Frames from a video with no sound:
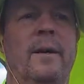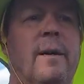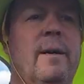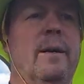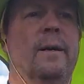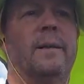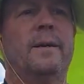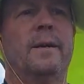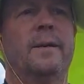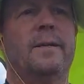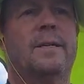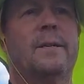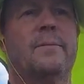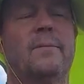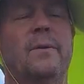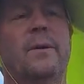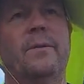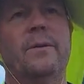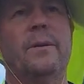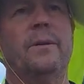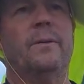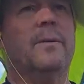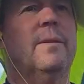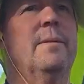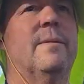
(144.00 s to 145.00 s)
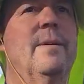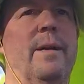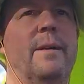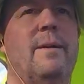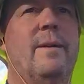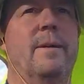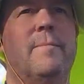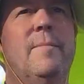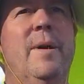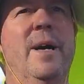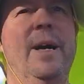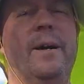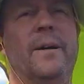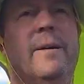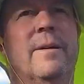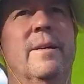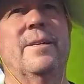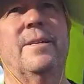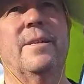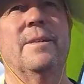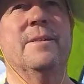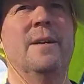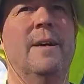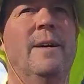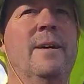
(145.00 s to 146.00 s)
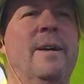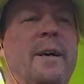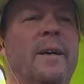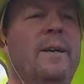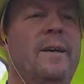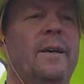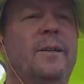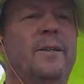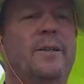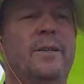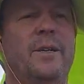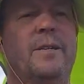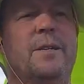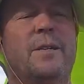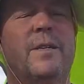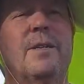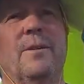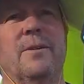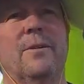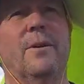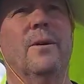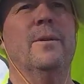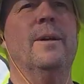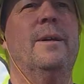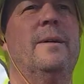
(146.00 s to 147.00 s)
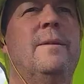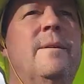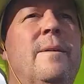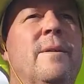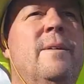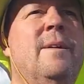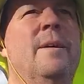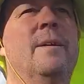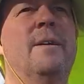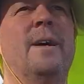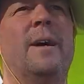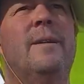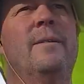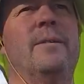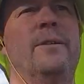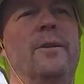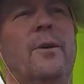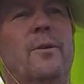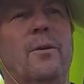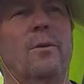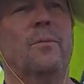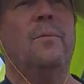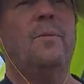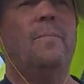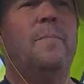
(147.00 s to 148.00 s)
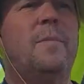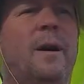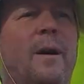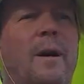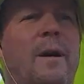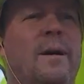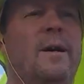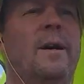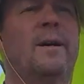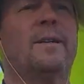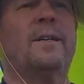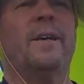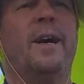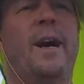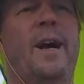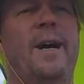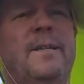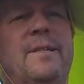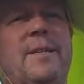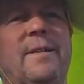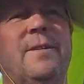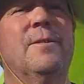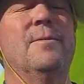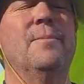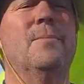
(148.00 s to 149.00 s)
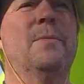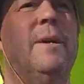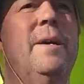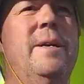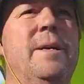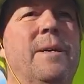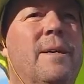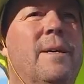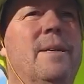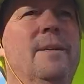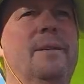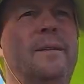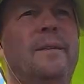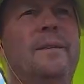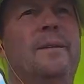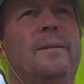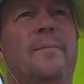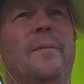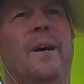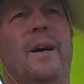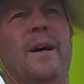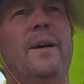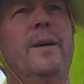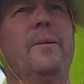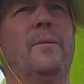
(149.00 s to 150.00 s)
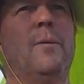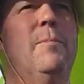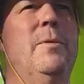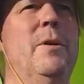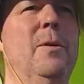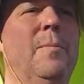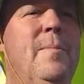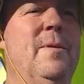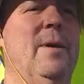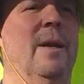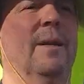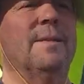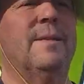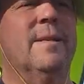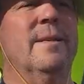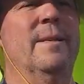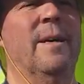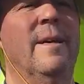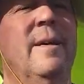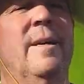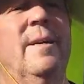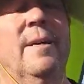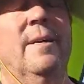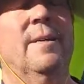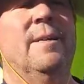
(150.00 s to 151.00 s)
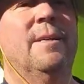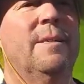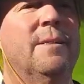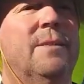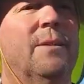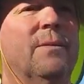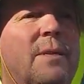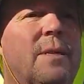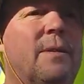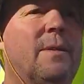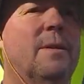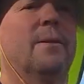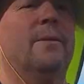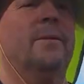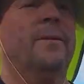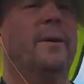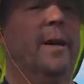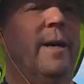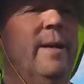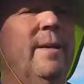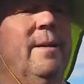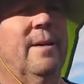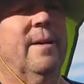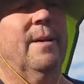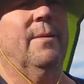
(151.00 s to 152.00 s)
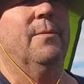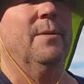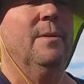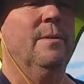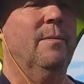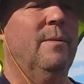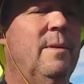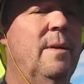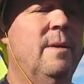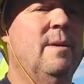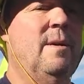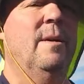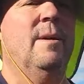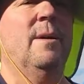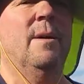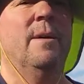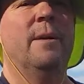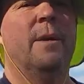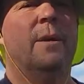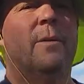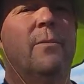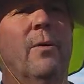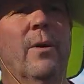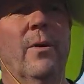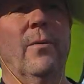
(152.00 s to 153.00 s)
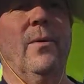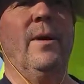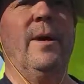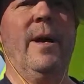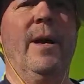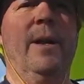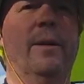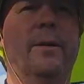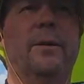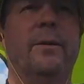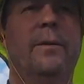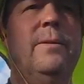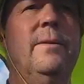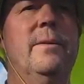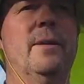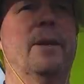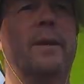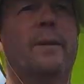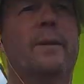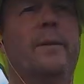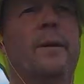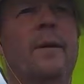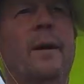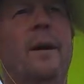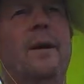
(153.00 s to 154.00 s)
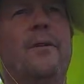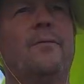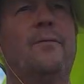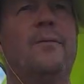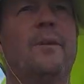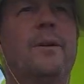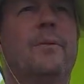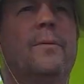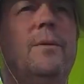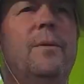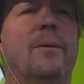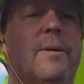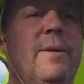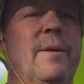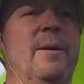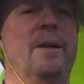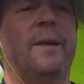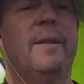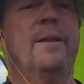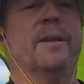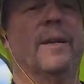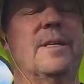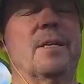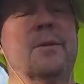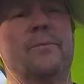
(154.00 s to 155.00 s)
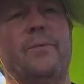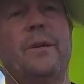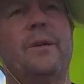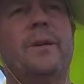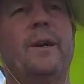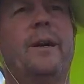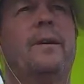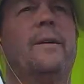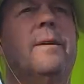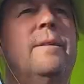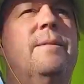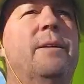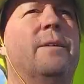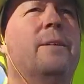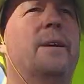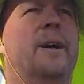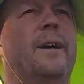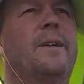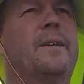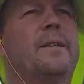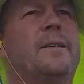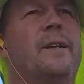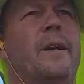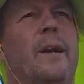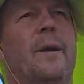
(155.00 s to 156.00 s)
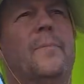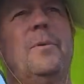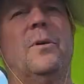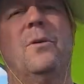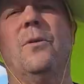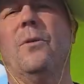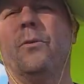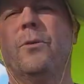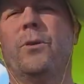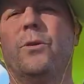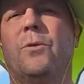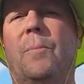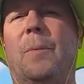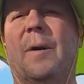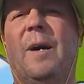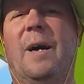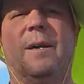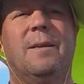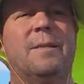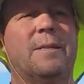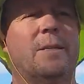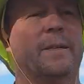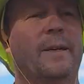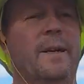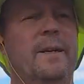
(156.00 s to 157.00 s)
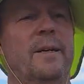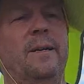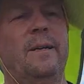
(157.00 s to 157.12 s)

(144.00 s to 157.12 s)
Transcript: And they said, well, you know, that doesn't matter. She, she's still, you know, uh, attached to my, uh, my automobile policy. So I said, okay, all right, well, what do I got to do to get her off? You know, they said, well, you got to, you got to set up a whole new policy.